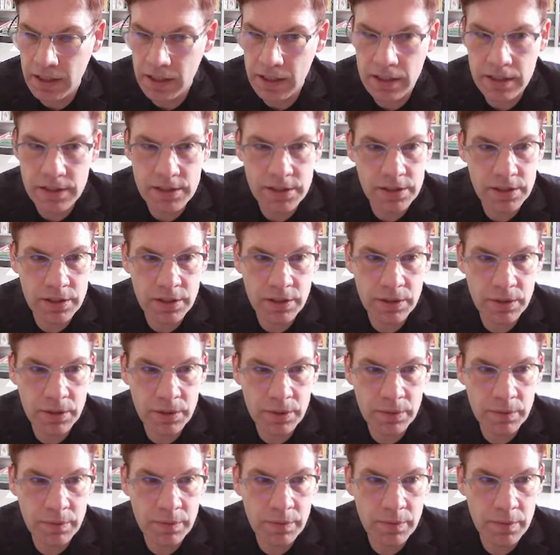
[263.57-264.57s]

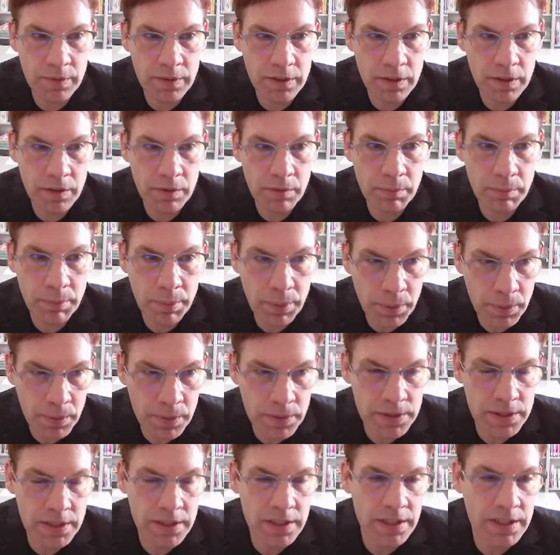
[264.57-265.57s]
So
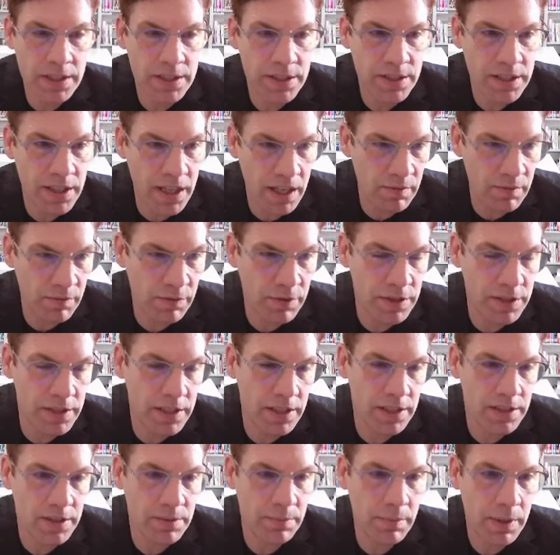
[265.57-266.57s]
pauses,
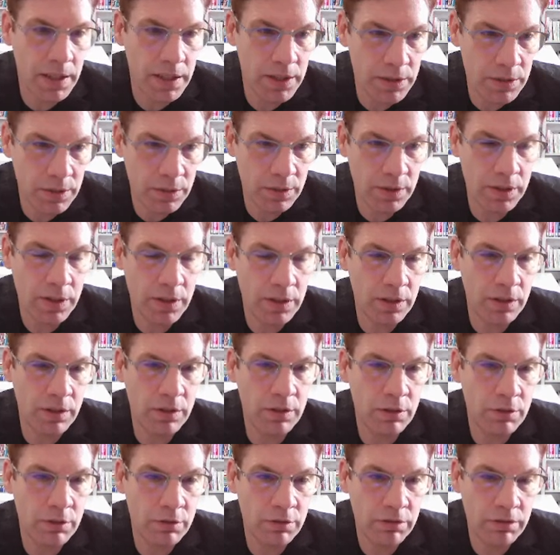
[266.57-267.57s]
emphasis, make sure that
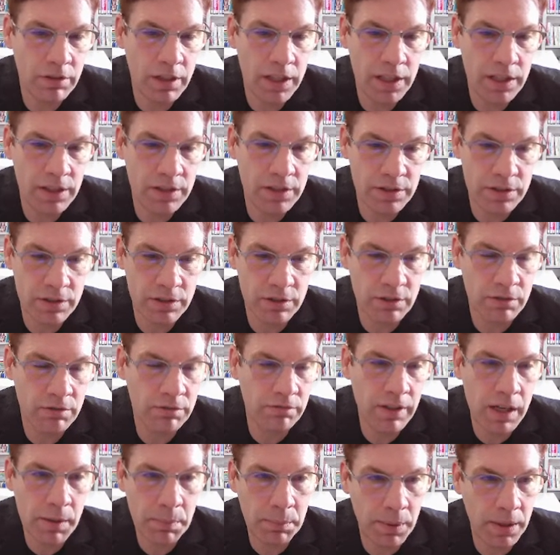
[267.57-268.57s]
you try to
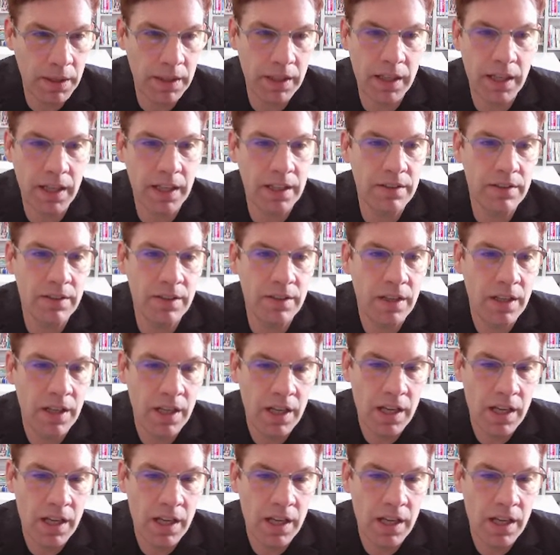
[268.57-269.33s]
replicate